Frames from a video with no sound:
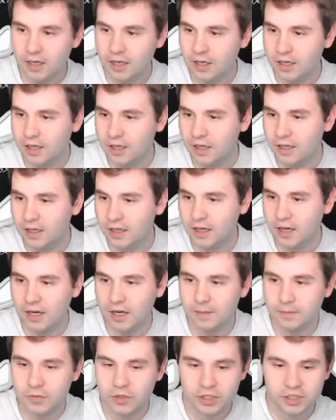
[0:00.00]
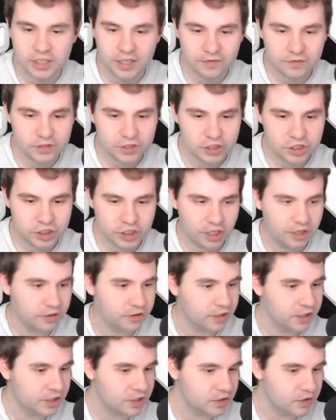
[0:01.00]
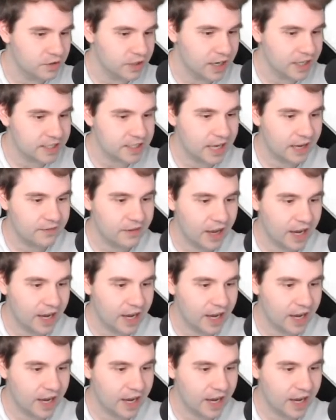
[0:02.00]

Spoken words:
I'm gonna definitely share this so you guys have